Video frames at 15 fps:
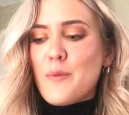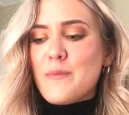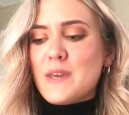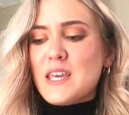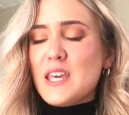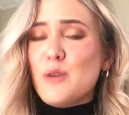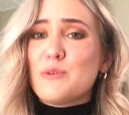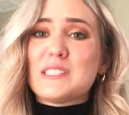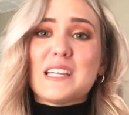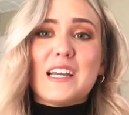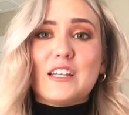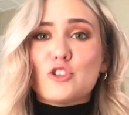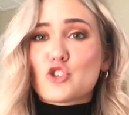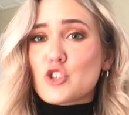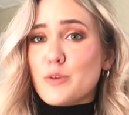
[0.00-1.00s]
He was
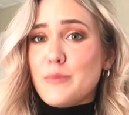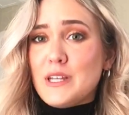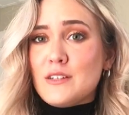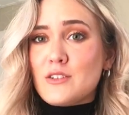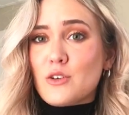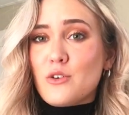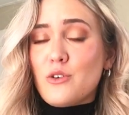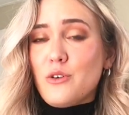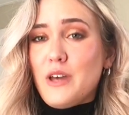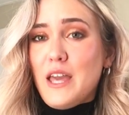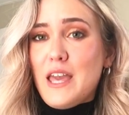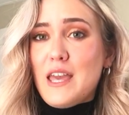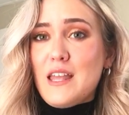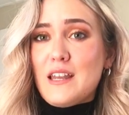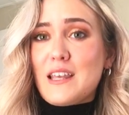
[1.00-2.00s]
instrumental
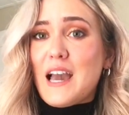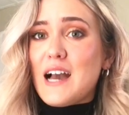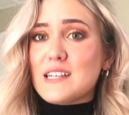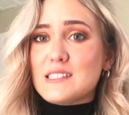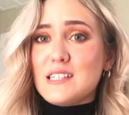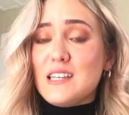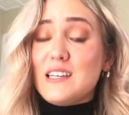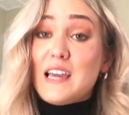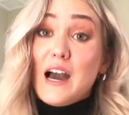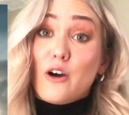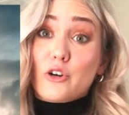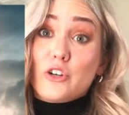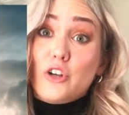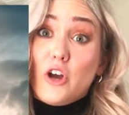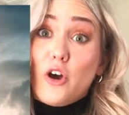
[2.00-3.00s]
in casting Gal
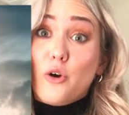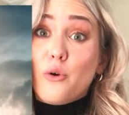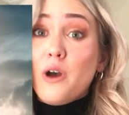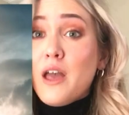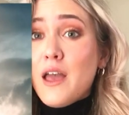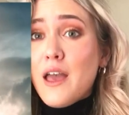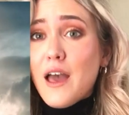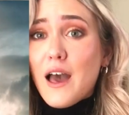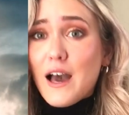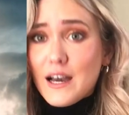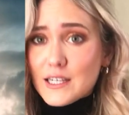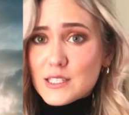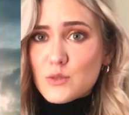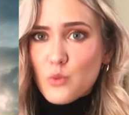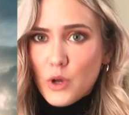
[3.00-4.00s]
Gadot
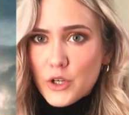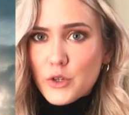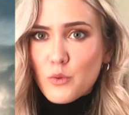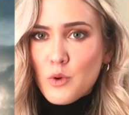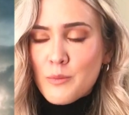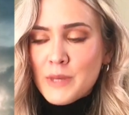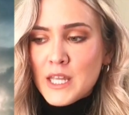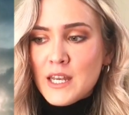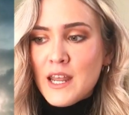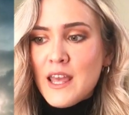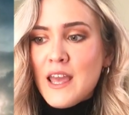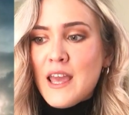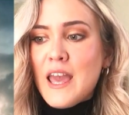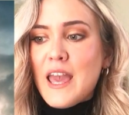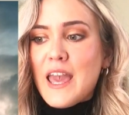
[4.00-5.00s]
as Wonder Woman,
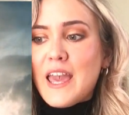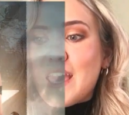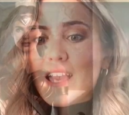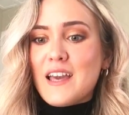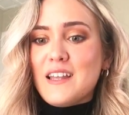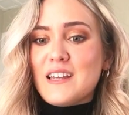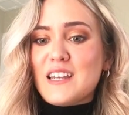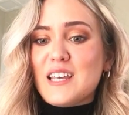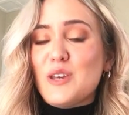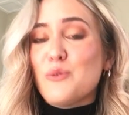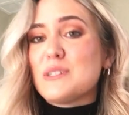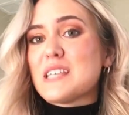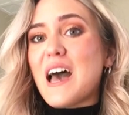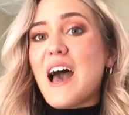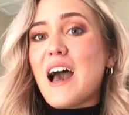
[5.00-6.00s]
and he
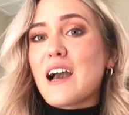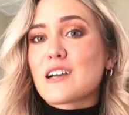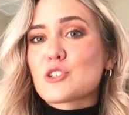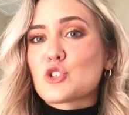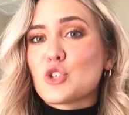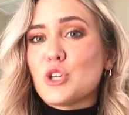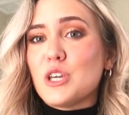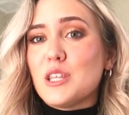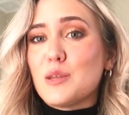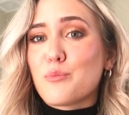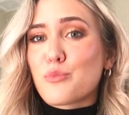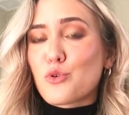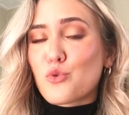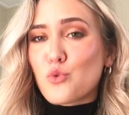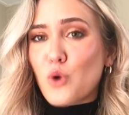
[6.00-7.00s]
was actually the
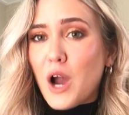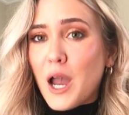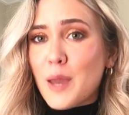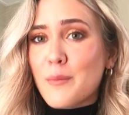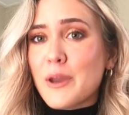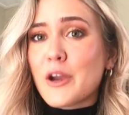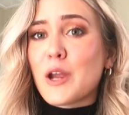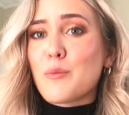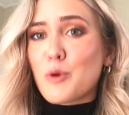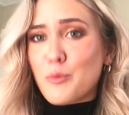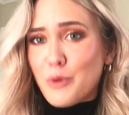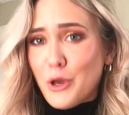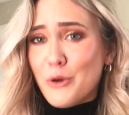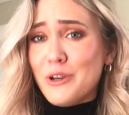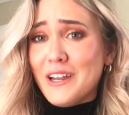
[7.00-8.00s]
primary
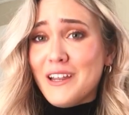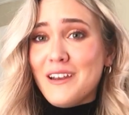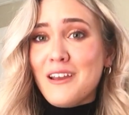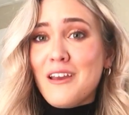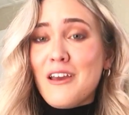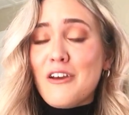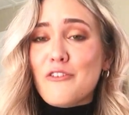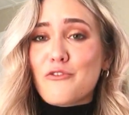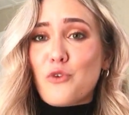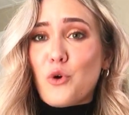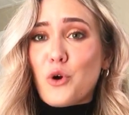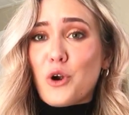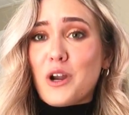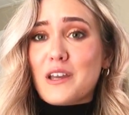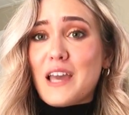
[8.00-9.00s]
proponent
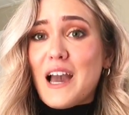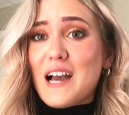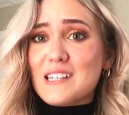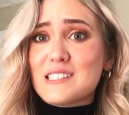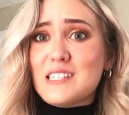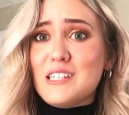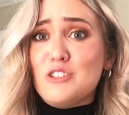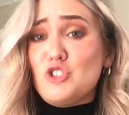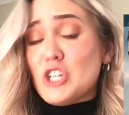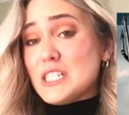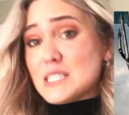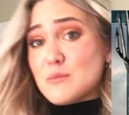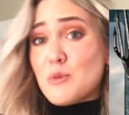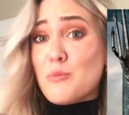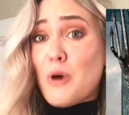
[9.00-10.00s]
for casting
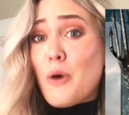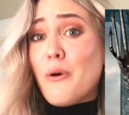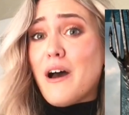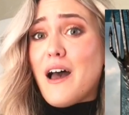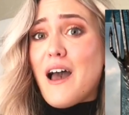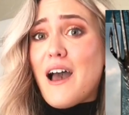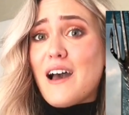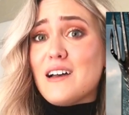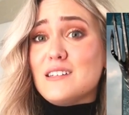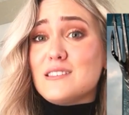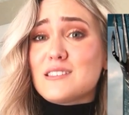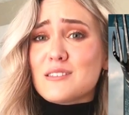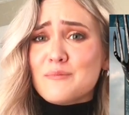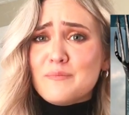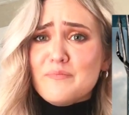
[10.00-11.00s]
Jason Momoa
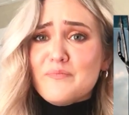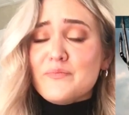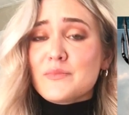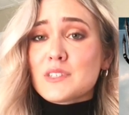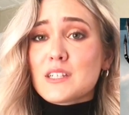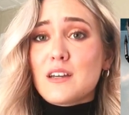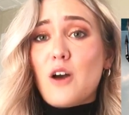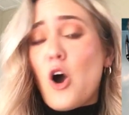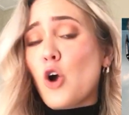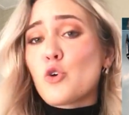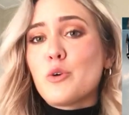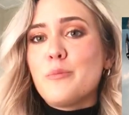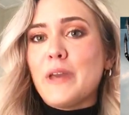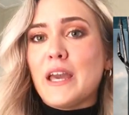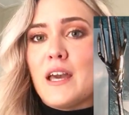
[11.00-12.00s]
as
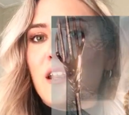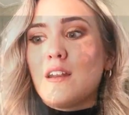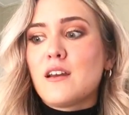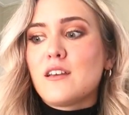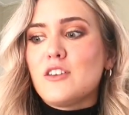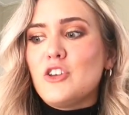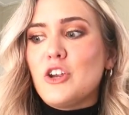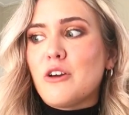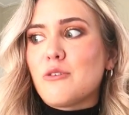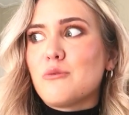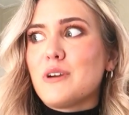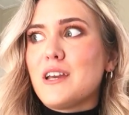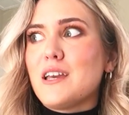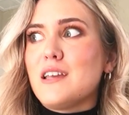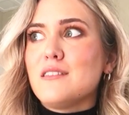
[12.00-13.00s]
Aquaman.
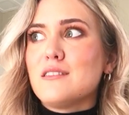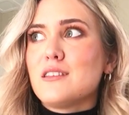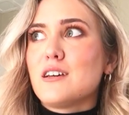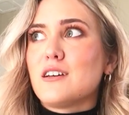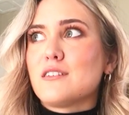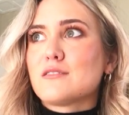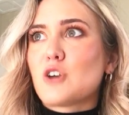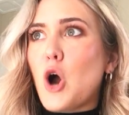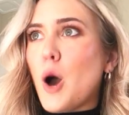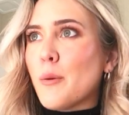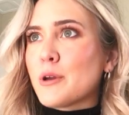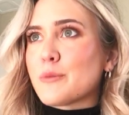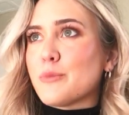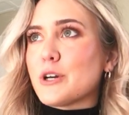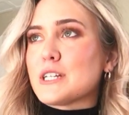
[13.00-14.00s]
In the
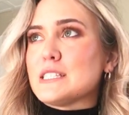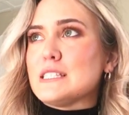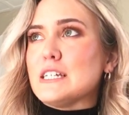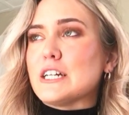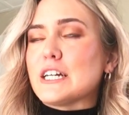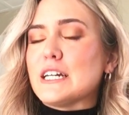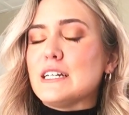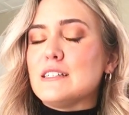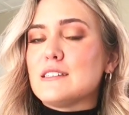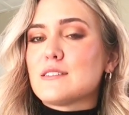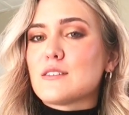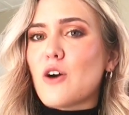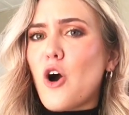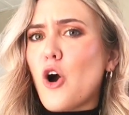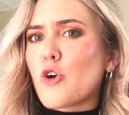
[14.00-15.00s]
comic book
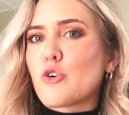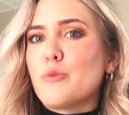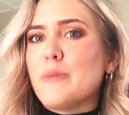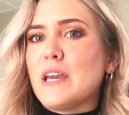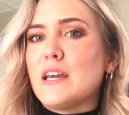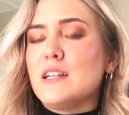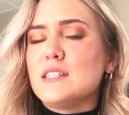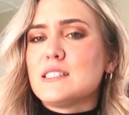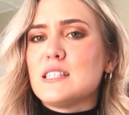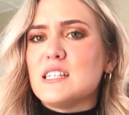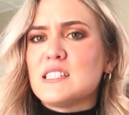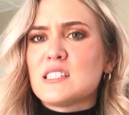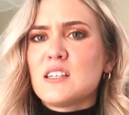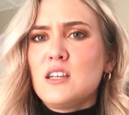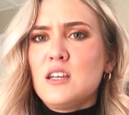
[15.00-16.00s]
series, Aquaman is
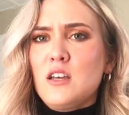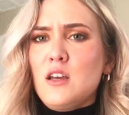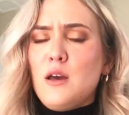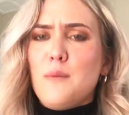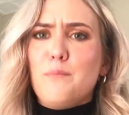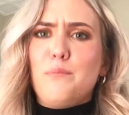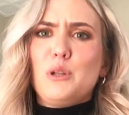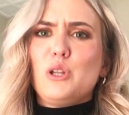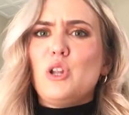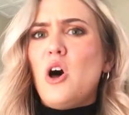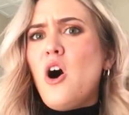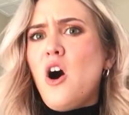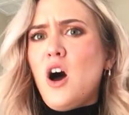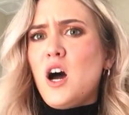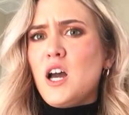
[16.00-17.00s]
this
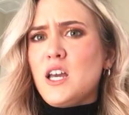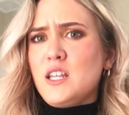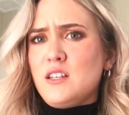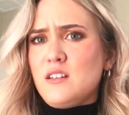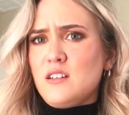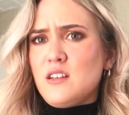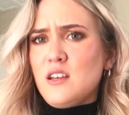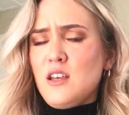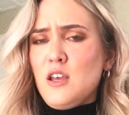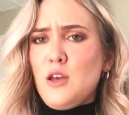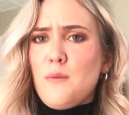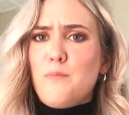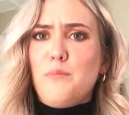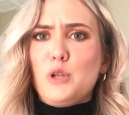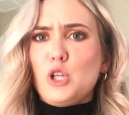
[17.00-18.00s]
blonde,
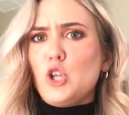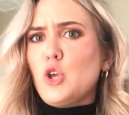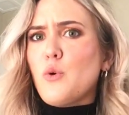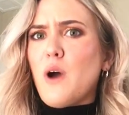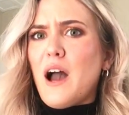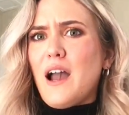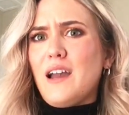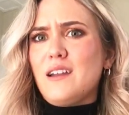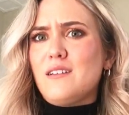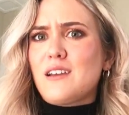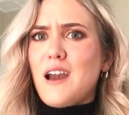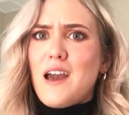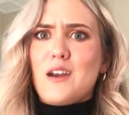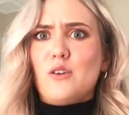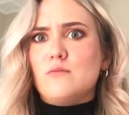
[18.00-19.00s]
blue-eyed,
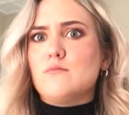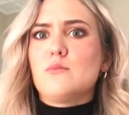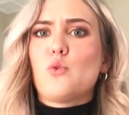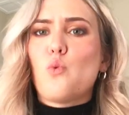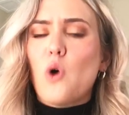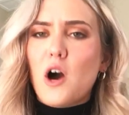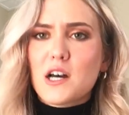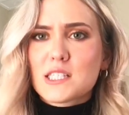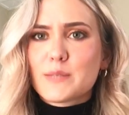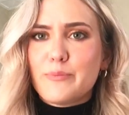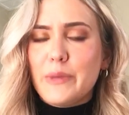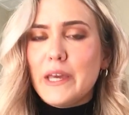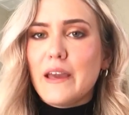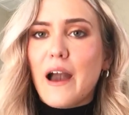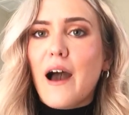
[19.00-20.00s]
kind of
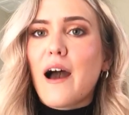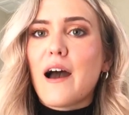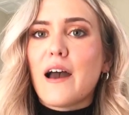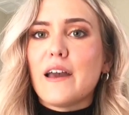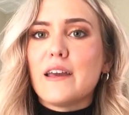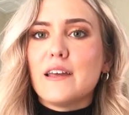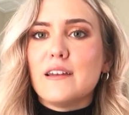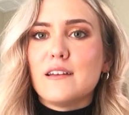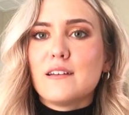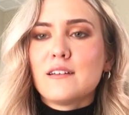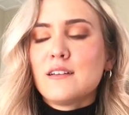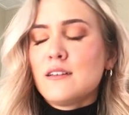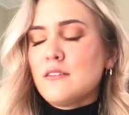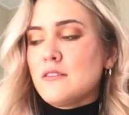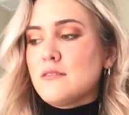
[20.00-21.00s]
waspy guy, and
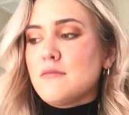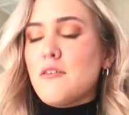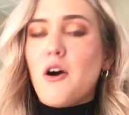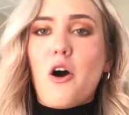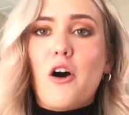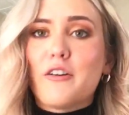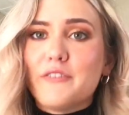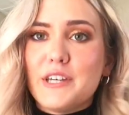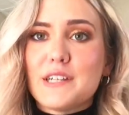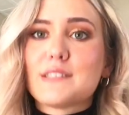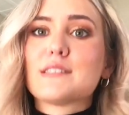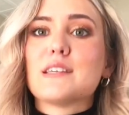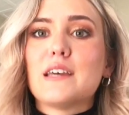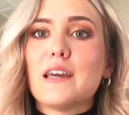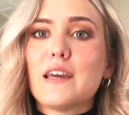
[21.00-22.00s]

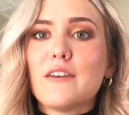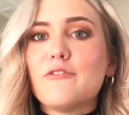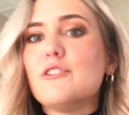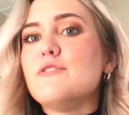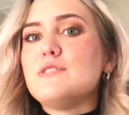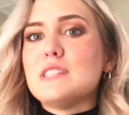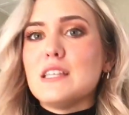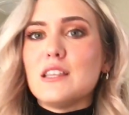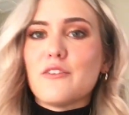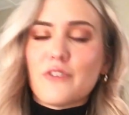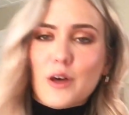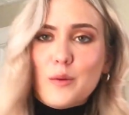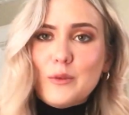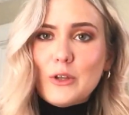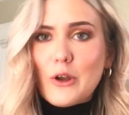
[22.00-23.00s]
obviously, if you've seen the
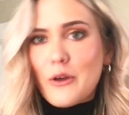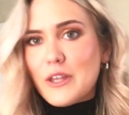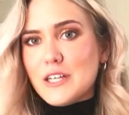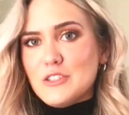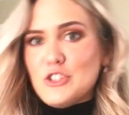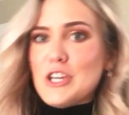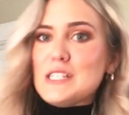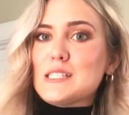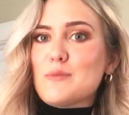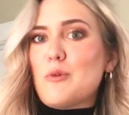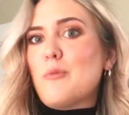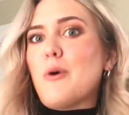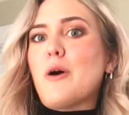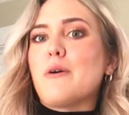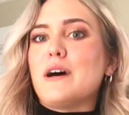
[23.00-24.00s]
film, you know that Jason
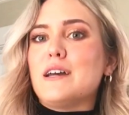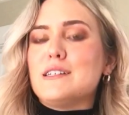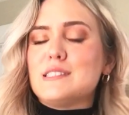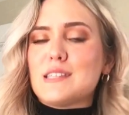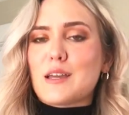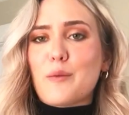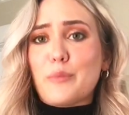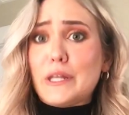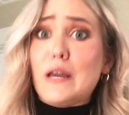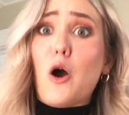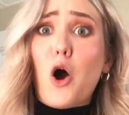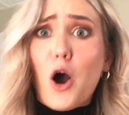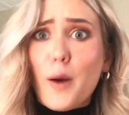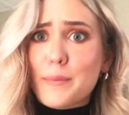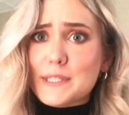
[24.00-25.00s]
Momoa is the complete
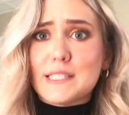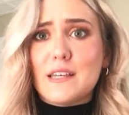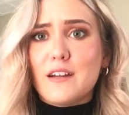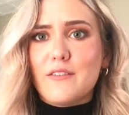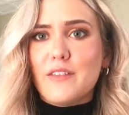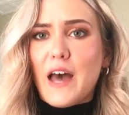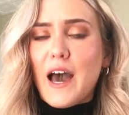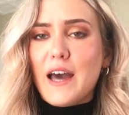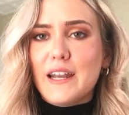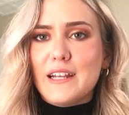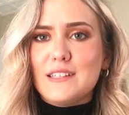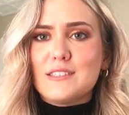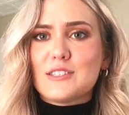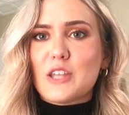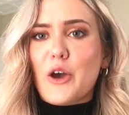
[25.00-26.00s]
opposite of that.
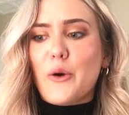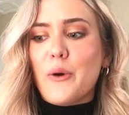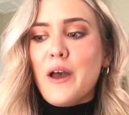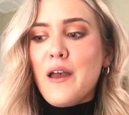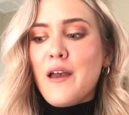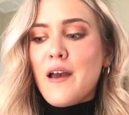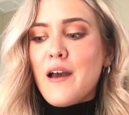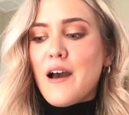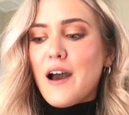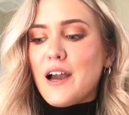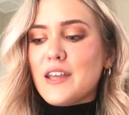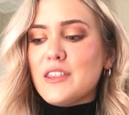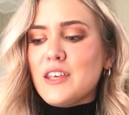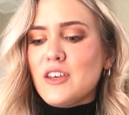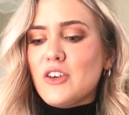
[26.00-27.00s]
And so
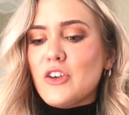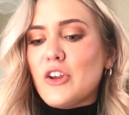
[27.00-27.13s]
I think,